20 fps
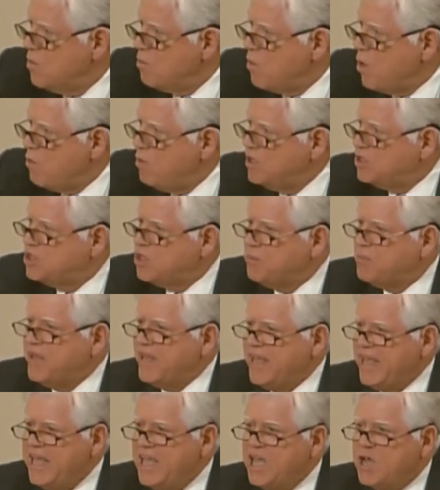But we should
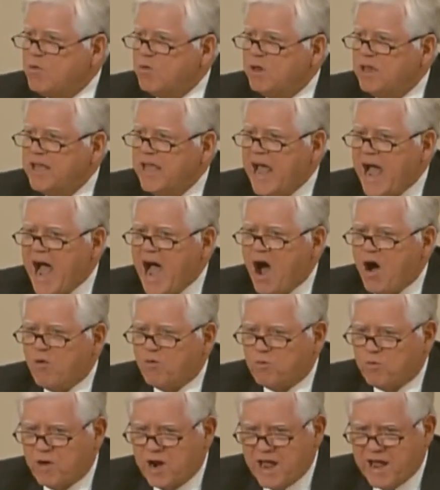be equally
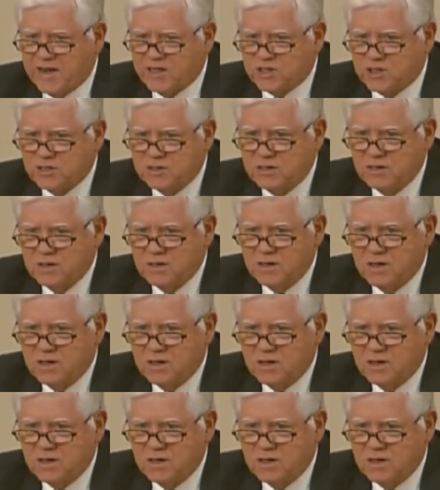outraged